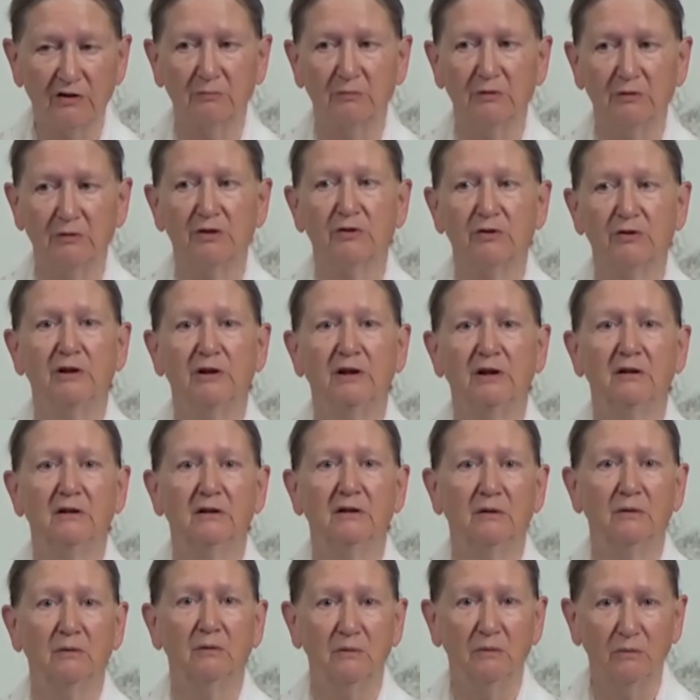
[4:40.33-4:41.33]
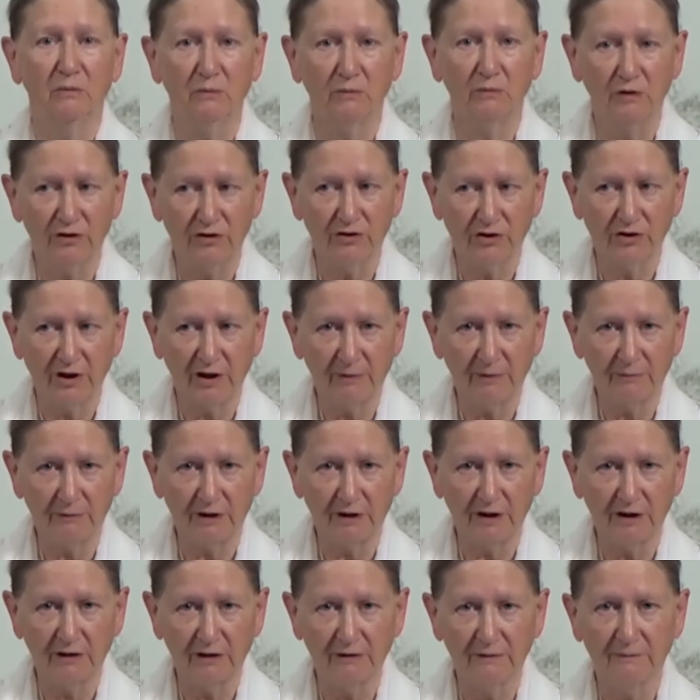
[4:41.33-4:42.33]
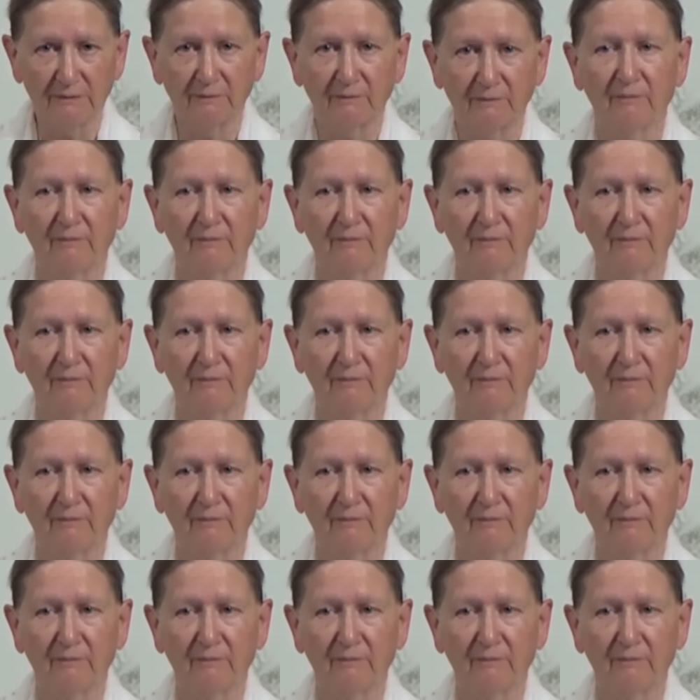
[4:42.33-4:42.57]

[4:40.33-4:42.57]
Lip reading: between what's happening